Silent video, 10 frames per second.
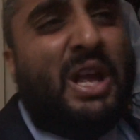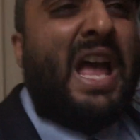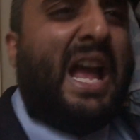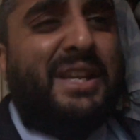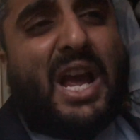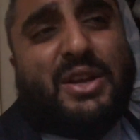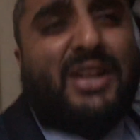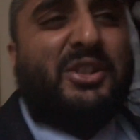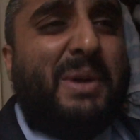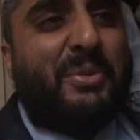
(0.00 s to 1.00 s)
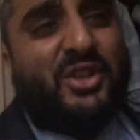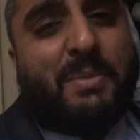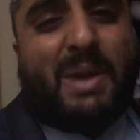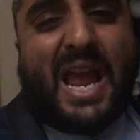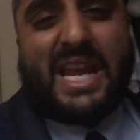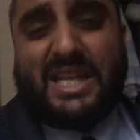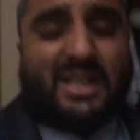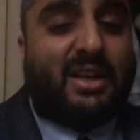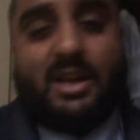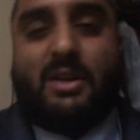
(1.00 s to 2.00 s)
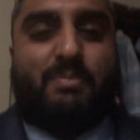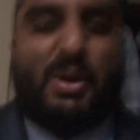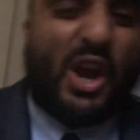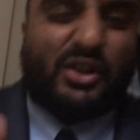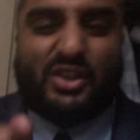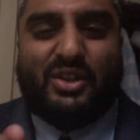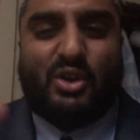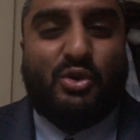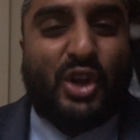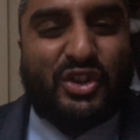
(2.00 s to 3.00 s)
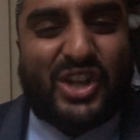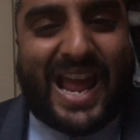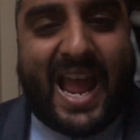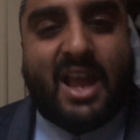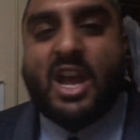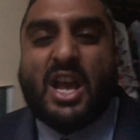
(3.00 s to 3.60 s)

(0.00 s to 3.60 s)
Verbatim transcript: and now you asking me how much I make person who does that.